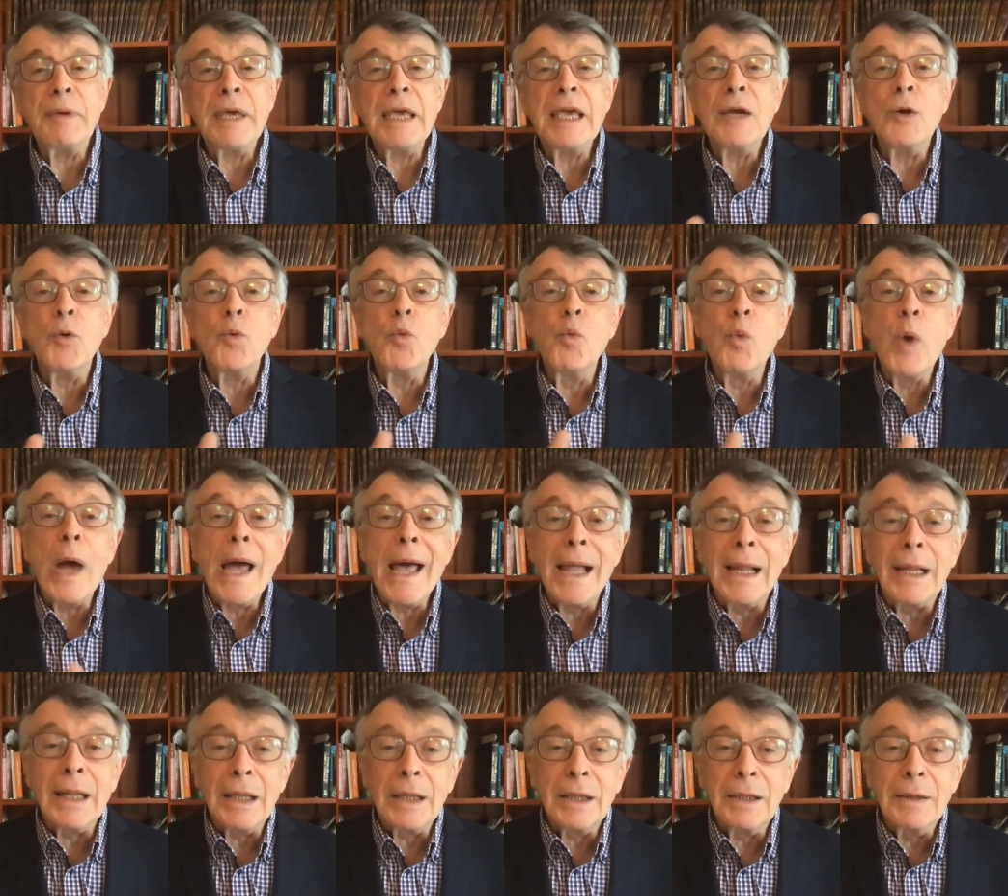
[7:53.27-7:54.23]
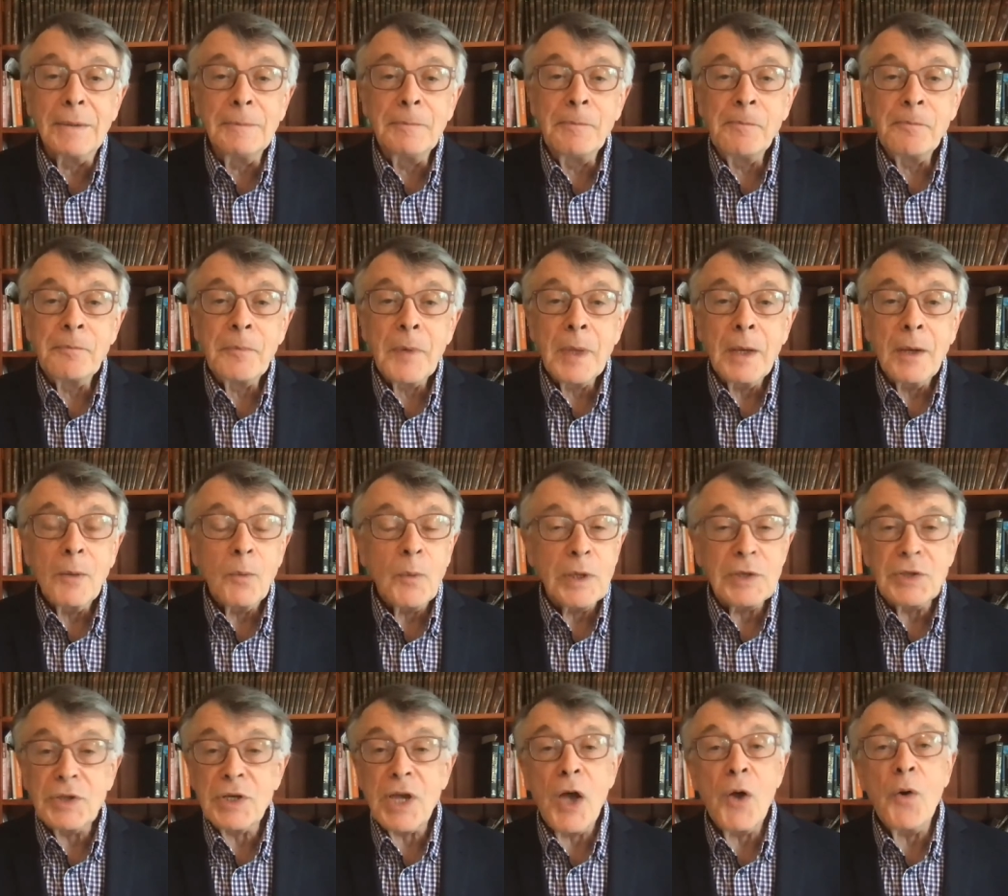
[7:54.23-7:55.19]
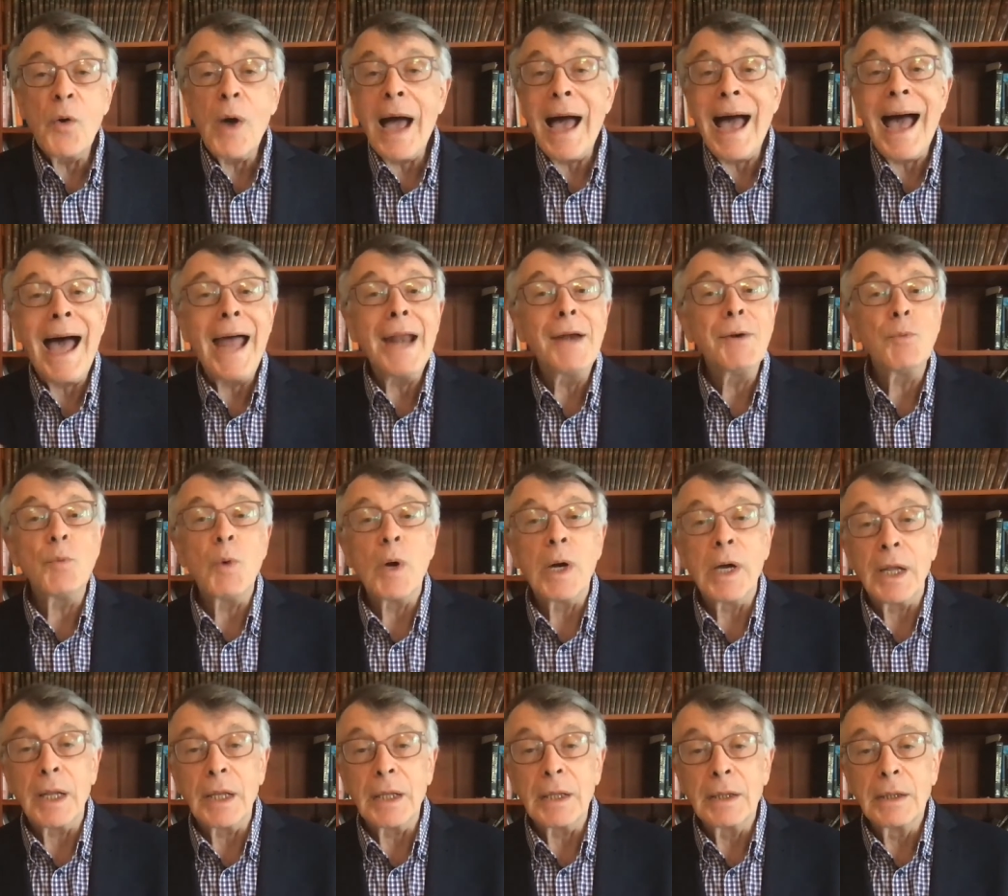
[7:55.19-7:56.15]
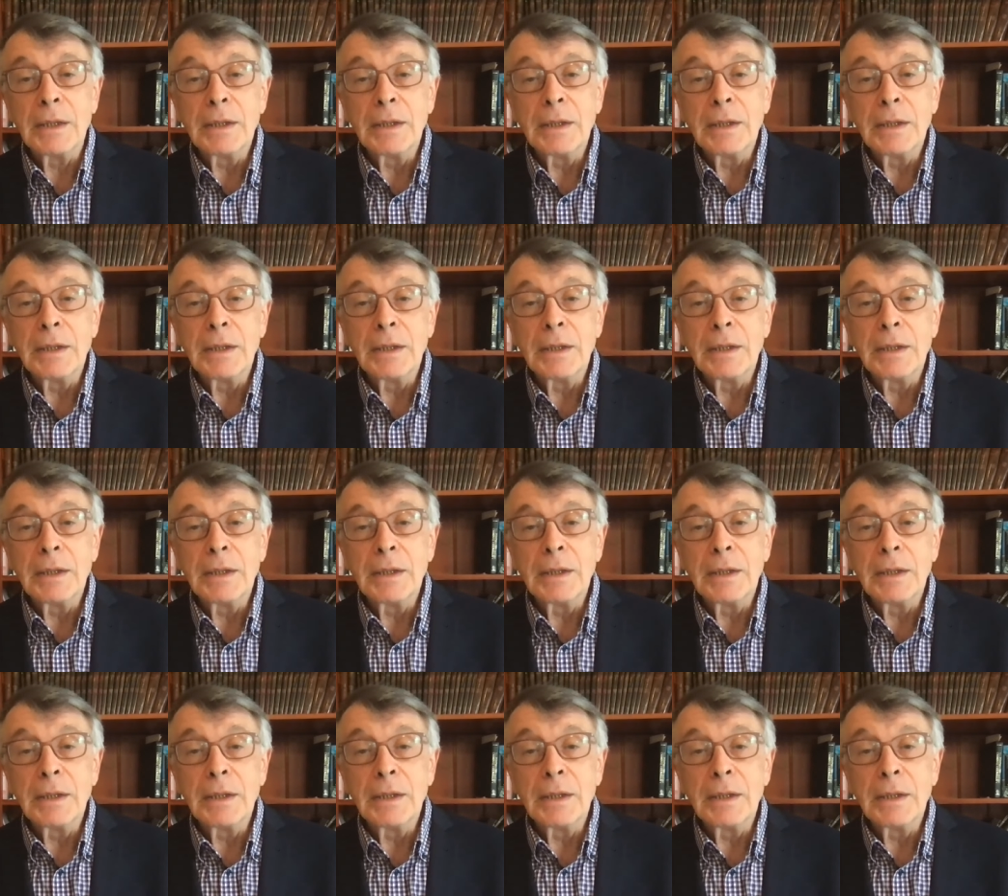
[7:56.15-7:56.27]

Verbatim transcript: being well, we're so unwell,